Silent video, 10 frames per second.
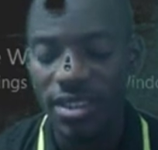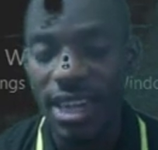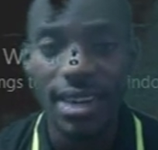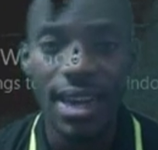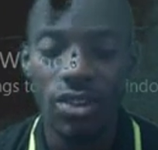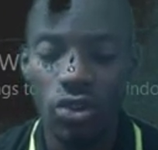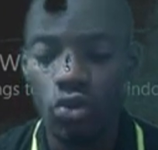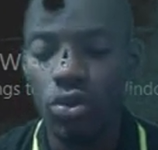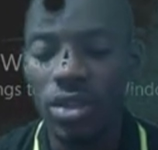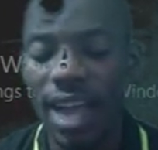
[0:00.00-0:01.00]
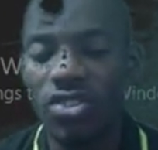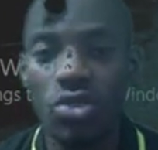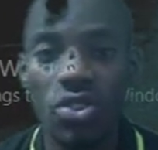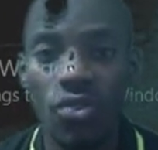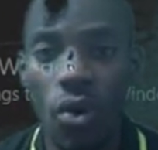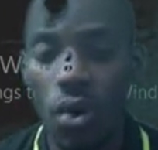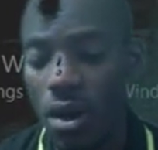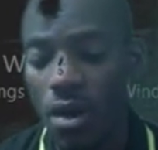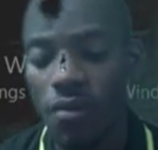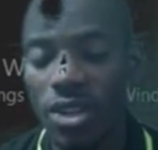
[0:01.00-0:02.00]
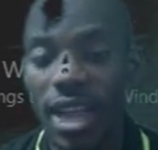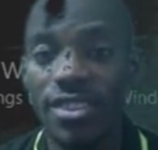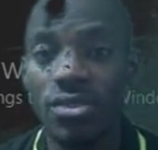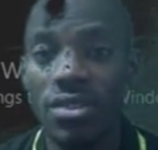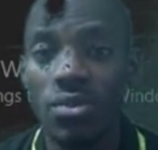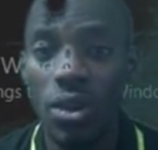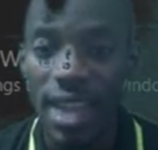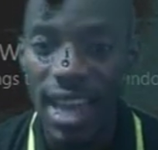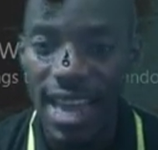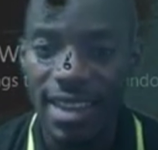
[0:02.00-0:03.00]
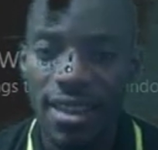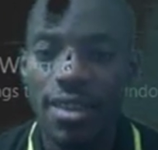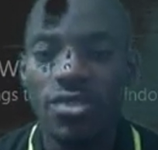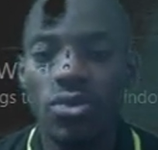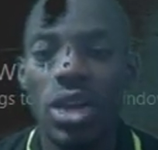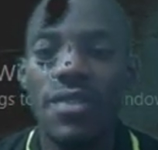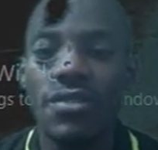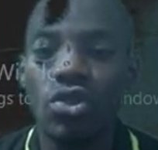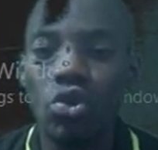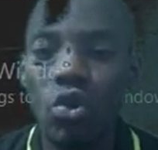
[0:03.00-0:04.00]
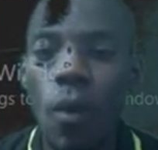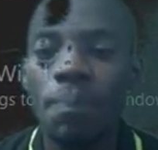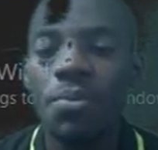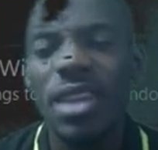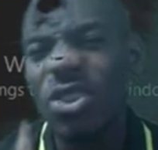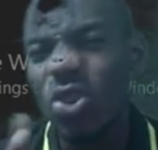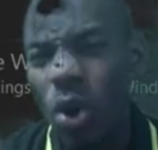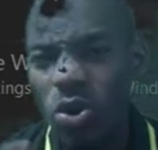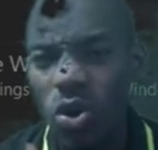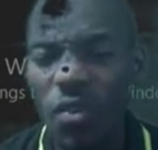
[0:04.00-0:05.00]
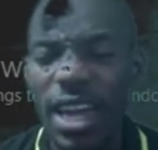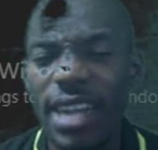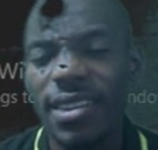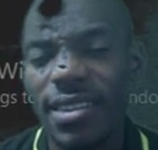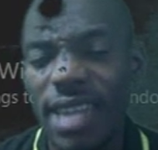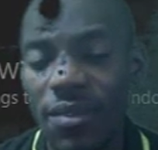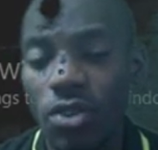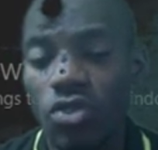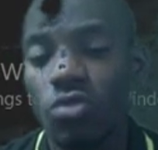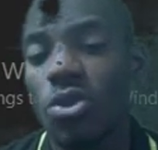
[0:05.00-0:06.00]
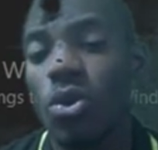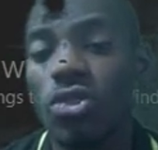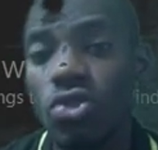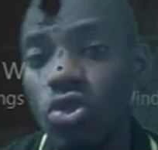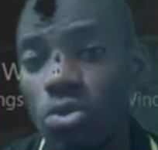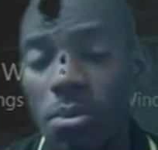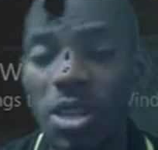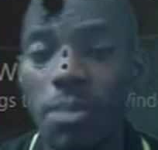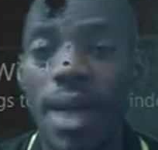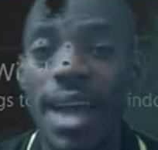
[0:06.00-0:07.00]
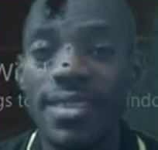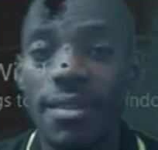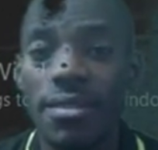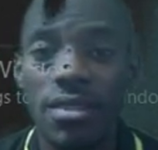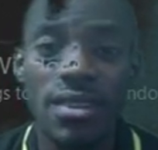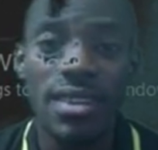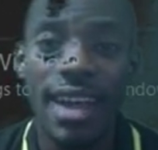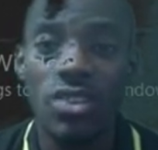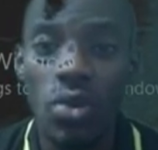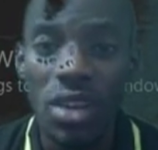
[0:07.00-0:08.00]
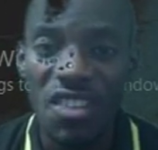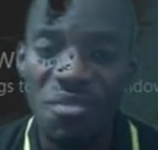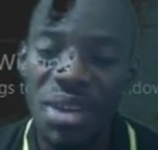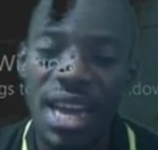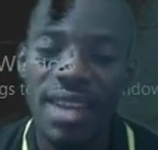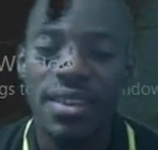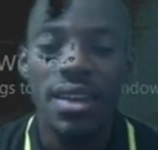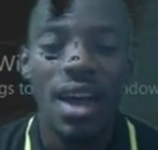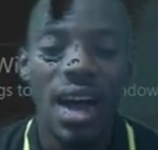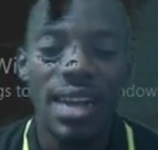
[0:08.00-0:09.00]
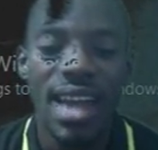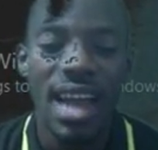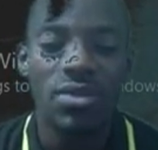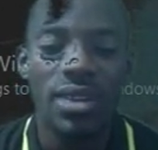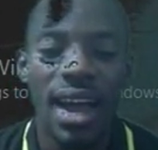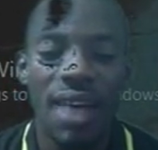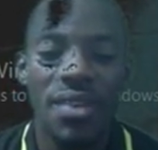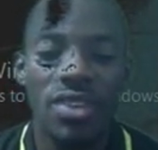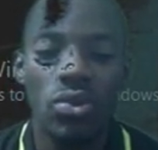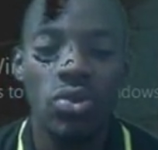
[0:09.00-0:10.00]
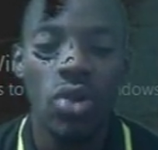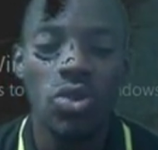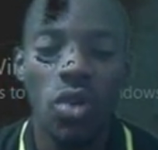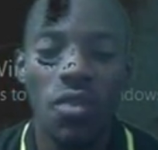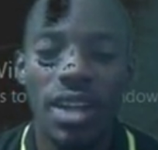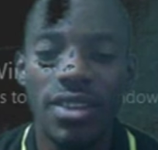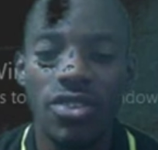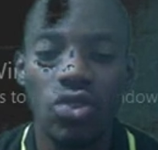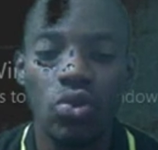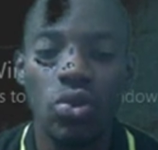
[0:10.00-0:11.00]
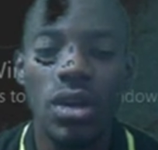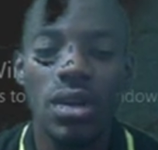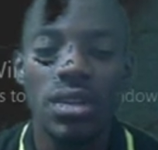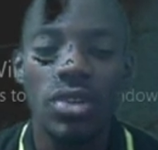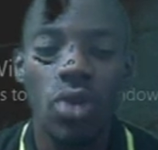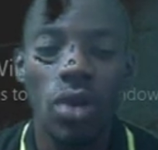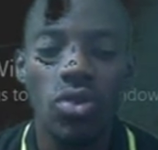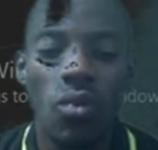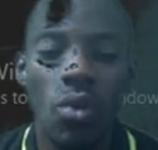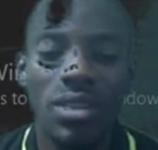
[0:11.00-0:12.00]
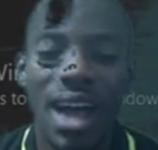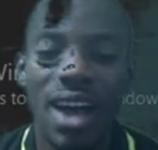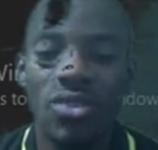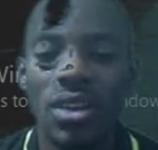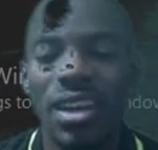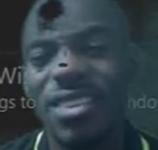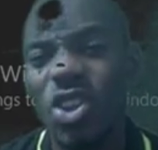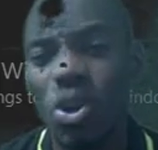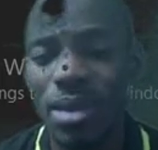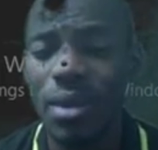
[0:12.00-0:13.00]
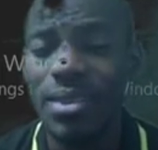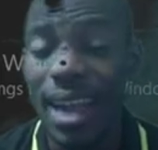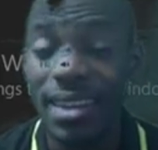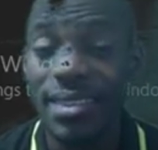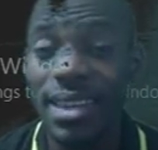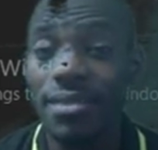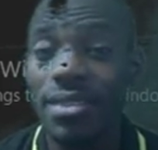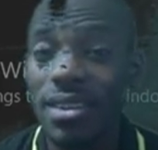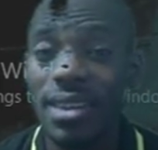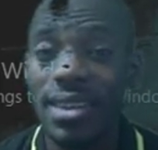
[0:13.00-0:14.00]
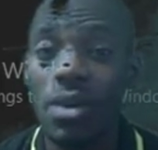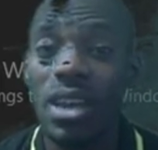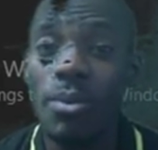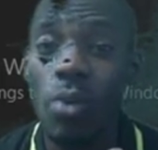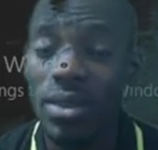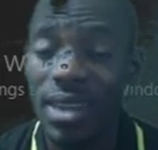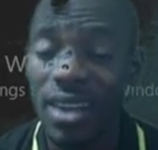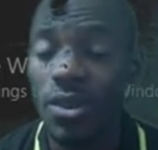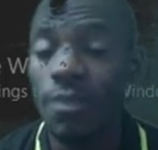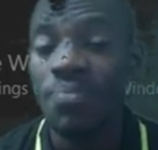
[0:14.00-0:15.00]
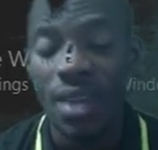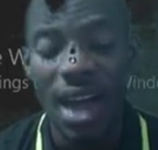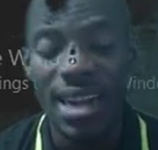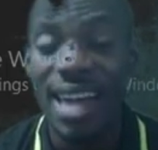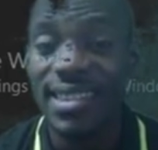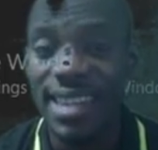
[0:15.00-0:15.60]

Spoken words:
Check it out. 2 times 2 is 4. 4 times 2 is what? 8. So if 2, the third root of 8 is therefore 2, because 2 will multiply itself 3 times to give me 8. And that's what I have here. So third root of 8 is 2. The third root of 1000 is the number that will times itself 3 times, that will give me 1000, and that's